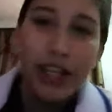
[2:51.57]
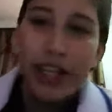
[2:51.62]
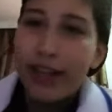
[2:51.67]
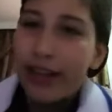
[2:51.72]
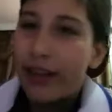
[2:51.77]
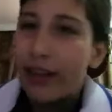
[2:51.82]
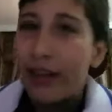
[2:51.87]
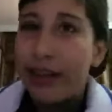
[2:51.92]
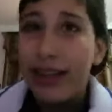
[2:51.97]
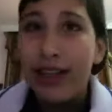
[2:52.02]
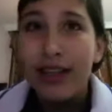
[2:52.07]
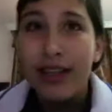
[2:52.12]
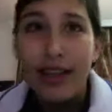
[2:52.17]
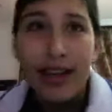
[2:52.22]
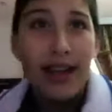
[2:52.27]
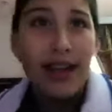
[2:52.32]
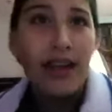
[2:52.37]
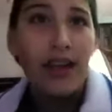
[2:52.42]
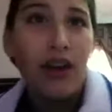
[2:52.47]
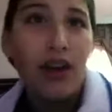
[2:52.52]
nothing
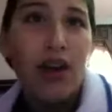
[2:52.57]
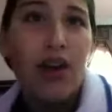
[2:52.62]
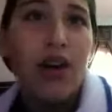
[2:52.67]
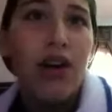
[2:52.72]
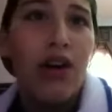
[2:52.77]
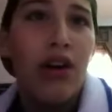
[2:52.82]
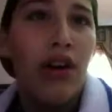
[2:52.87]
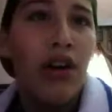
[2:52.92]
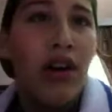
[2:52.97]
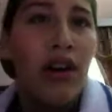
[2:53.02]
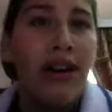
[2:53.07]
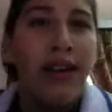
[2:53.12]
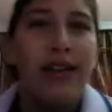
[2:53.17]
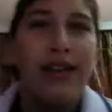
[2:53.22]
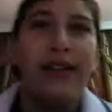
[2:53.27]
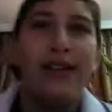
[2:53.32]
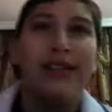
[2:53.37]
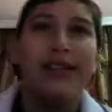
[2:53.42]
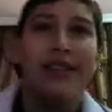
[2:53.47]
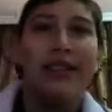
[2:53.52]
at all.
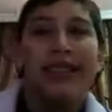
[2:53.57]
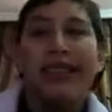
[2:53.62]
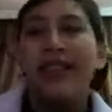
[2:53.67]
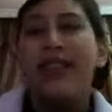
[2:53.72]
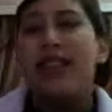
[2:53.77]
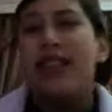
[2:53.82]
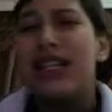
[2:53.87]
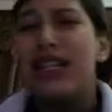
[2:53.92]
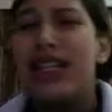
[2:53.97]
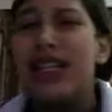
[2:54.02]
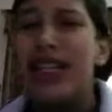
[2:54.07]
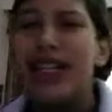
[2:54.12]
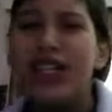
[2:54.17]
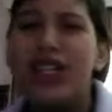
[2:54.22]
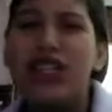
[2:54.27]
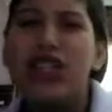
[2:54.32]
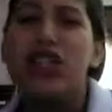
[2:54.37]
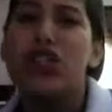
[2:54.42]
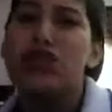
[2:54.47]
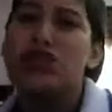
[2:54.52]
I
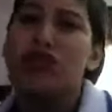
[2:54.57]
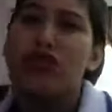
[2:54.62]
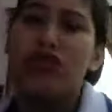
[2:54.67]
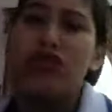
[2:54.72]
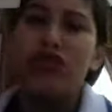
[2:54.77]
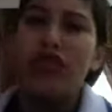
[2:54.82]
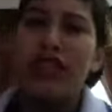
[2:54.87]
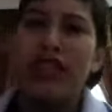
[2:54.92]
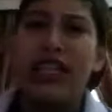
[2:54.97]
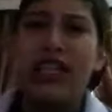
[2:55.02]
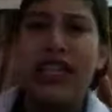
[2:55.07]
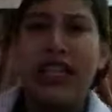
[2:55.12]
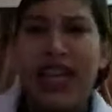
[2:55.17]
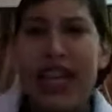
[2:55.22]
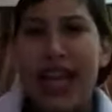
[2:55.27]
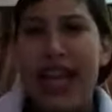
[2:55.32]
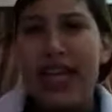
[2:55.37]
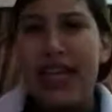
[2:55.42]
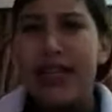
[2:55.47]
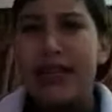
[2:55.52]
just wanna
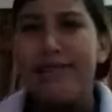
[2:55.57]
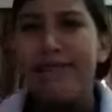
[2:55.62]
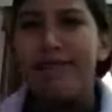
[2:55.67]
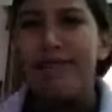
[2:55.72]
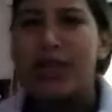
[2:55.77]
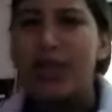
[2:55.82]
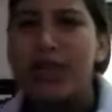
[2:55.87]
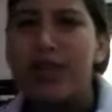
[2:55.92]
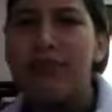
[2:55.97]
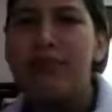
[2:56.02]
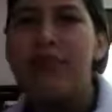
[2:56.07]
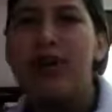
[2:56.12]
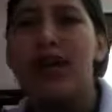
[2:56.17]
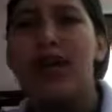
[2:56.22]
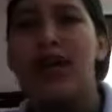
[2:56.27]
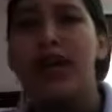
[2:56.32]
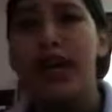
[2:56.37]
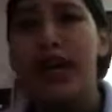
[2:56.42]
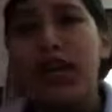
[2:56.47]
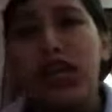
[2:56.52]
lay in my
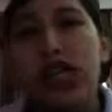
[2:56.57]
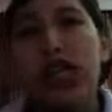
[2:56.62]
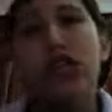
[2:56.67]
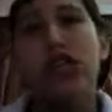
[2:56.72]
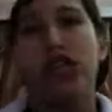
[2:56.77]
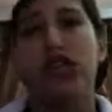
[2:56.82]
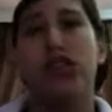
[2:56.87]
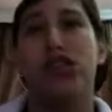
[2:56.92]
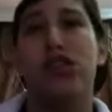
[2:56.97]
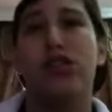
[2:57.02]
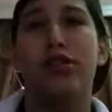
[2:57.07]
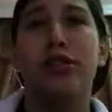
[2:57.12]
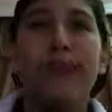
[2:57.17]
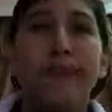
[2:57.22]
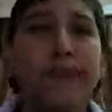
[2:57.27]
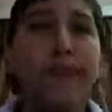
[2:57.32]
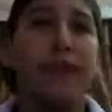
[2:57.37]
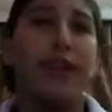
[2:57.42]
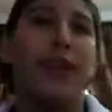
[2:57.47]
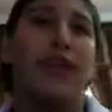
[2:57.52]
bed.
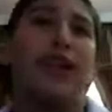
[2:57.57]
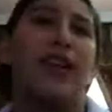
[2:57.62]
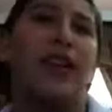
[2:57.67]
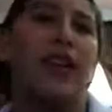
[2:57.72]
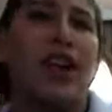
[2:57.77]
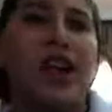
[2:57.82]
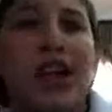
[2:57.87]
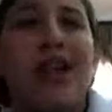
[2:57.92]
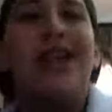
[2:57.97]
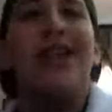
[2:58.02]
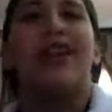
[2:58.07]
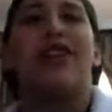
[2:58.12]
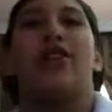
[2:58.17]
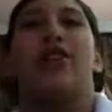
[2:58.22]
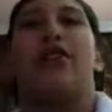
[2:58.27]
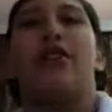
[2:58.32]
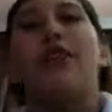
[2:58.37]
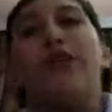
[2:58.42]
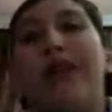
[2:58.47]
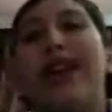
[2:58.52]
I
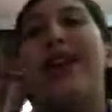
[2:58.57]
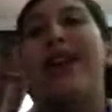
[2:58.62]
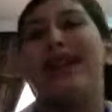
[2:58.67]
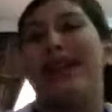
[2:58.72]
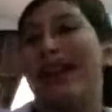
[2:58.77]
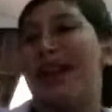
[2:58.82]
don't feel